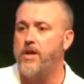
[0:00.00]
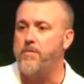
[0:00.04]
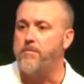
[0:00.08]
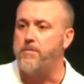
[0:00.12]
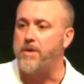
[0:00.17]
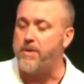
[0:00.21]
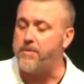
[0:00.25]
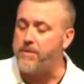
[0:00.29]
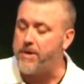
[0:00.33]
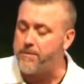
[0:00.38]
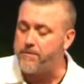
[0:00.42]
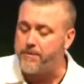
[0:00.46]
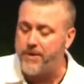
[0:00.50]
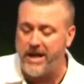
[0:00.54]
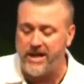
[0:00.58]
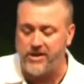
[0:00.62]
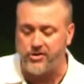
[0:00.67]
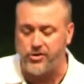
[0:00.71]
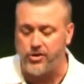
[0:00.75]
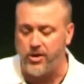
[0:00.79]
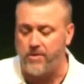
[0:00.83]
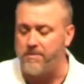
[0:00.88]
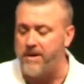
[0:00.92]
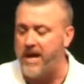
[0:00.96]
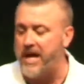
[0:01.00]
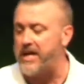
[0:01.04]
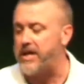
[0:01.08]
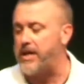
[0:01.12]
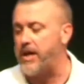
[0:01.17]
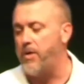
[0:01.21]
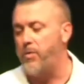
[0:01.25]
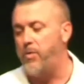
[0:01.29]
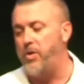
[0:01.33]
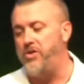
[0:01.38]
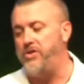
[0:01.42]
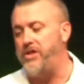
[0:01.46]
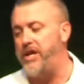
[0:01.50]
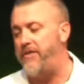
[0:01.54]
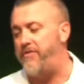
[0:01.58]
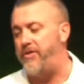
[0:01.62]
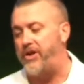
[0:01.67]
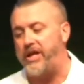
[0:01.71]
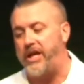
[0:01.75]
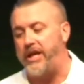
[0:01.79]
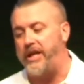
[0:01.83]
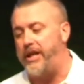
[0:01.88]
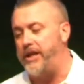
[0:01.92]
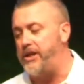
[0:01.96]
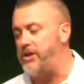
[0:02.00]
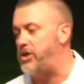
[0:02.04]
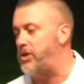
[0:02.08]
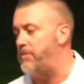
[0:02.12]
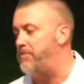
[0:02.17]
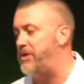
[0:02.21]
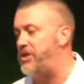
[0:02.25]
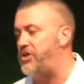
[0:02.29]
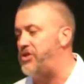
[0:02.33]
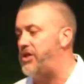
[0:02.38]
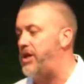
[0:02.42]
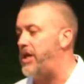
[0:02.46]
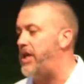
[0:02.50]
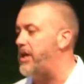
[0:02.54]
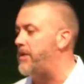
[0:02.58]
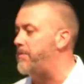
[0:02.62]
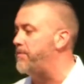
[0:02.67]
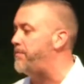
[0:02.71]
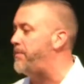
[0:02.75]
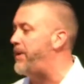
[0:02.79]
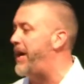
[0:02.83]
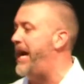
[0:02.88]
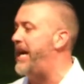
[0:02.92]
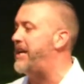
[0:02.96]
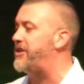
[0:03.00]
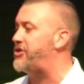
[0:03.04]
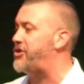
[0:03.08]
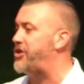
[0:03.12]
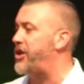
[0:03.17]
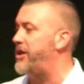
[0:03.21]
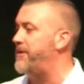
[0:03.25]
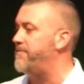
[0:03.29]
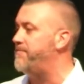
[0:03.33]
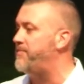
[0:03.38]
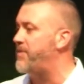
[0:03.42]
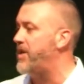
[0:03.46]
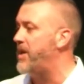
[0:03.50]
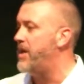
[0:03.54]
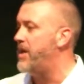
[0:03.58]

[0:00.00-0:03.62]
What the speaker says: Maybe Pastor Micah will never get intimacy and passion